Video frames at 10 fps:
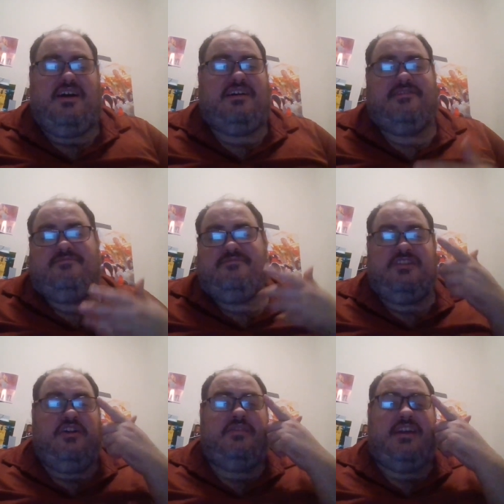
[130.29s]
Uh,
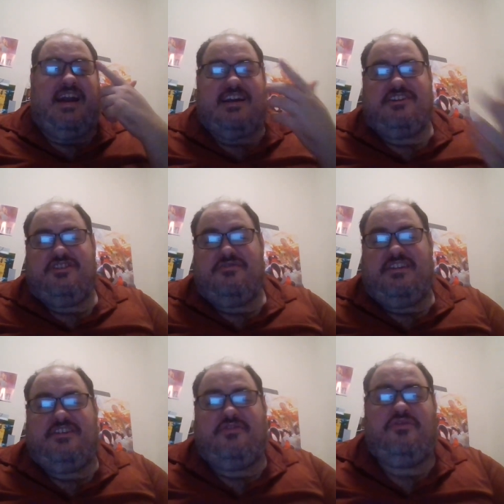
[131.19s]
you know, the action is
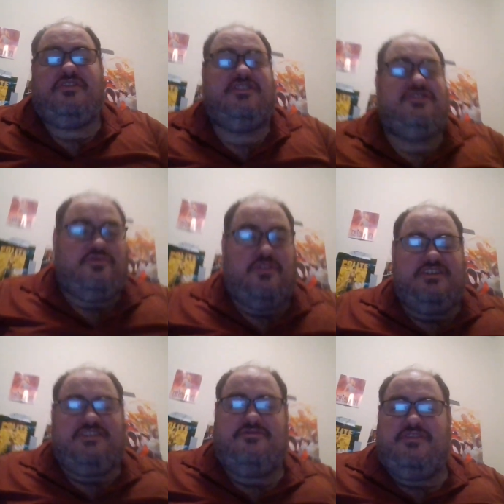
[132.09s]
really cool. The
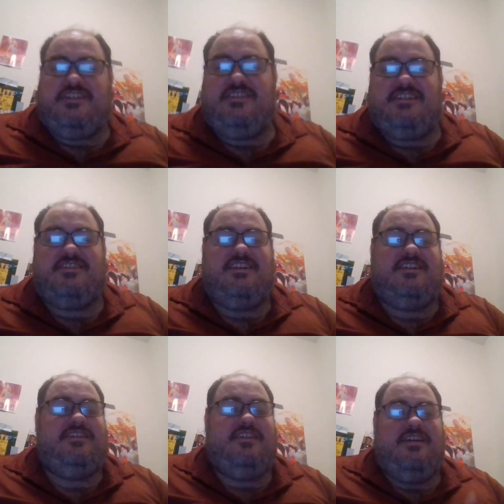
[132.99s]
story is really
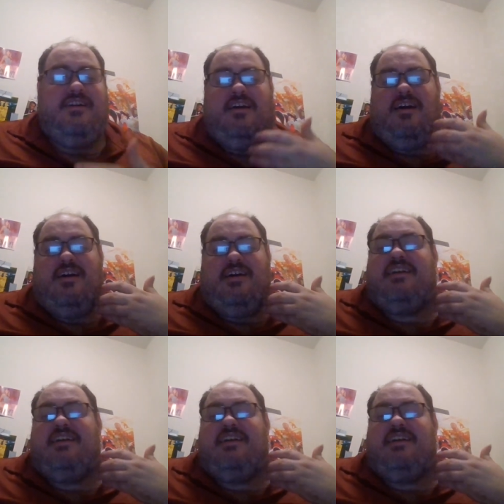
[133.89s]
decent. Uh,